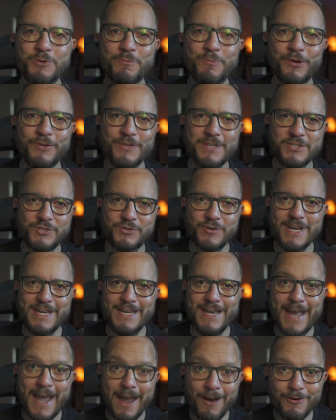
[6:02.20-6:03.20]
on this train
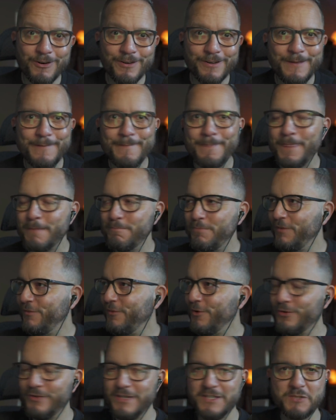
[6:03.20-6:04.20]
now
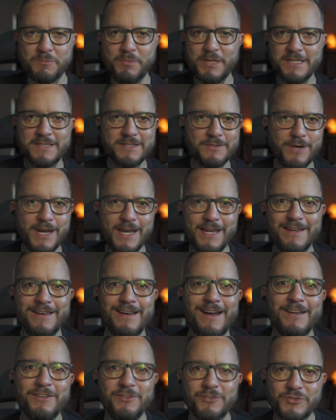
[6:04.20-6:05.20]
before it speeds away
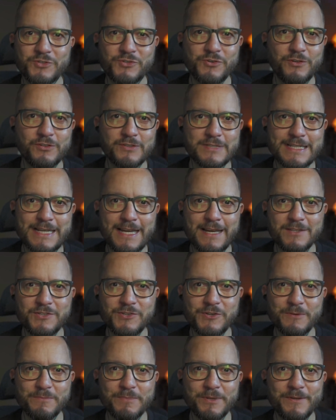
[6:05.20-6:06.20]
and you'll struggle to catch up.